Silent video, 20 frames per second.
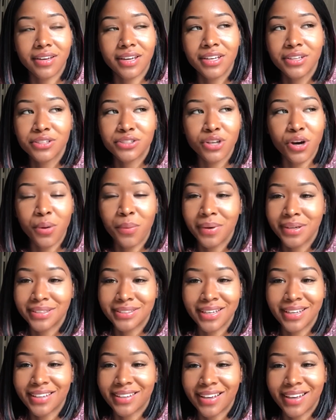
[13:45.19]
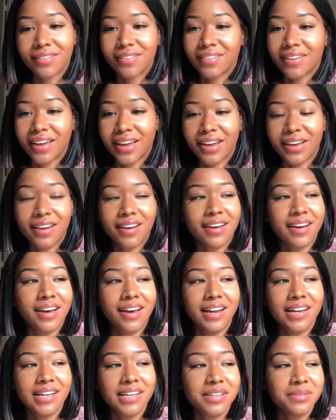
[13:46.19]
He used to always say that, like,
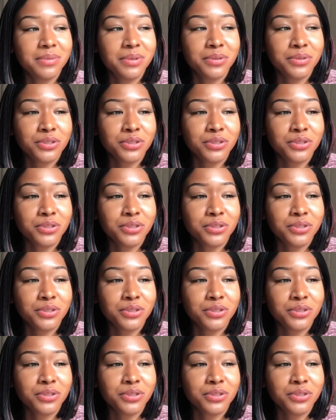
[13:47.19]
I love you,